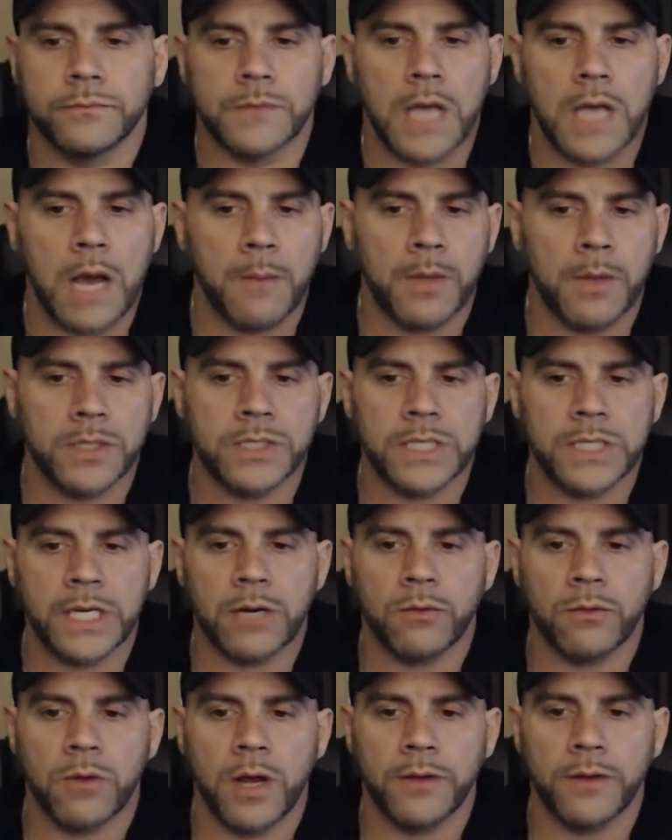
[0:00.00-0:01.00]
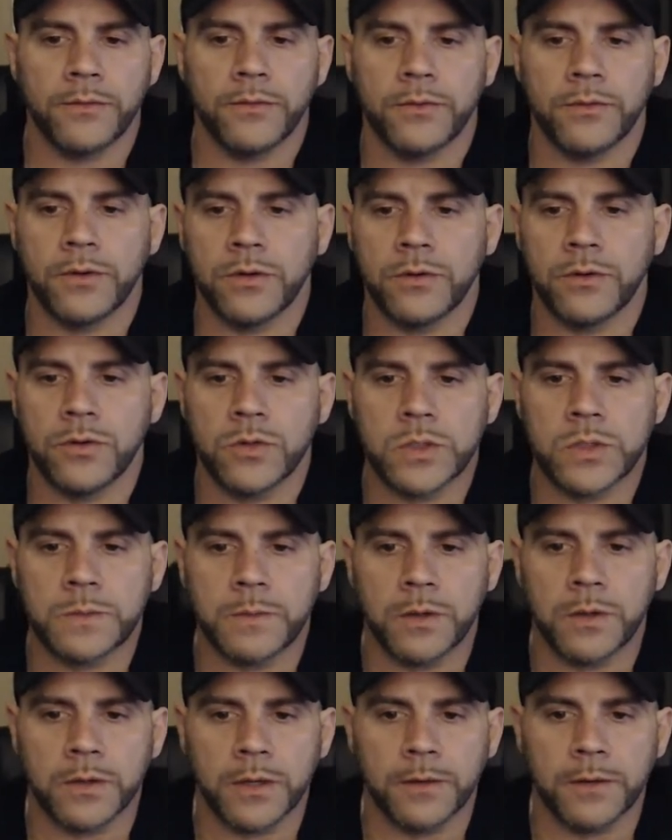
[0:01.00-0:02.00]
How much did it run?
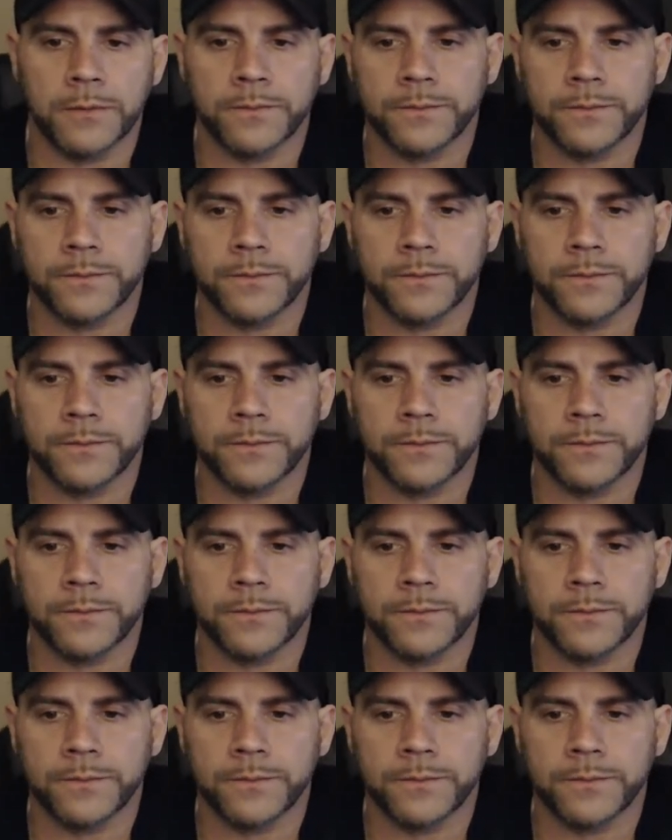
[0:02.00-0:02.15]
Okay.